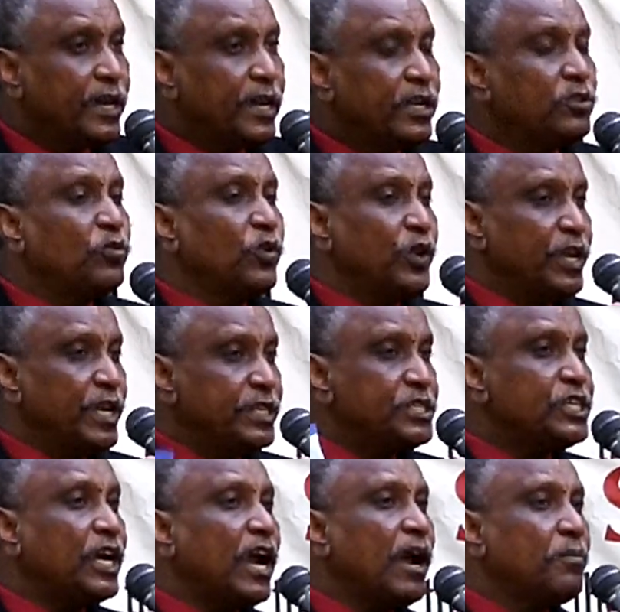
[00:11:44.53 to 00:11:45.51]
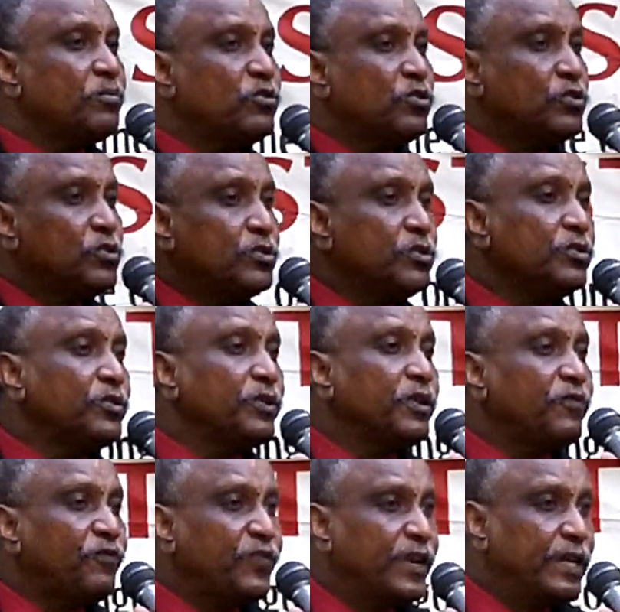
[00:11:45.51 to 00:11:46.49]
It will reach up to
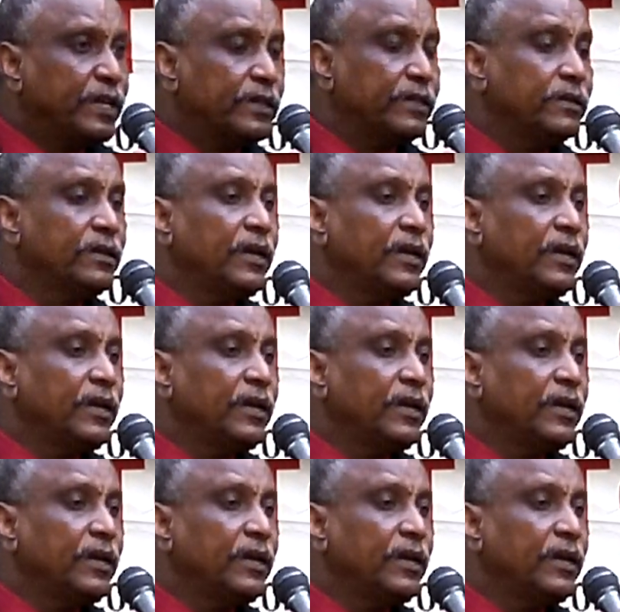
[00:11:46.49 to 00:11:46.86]
the field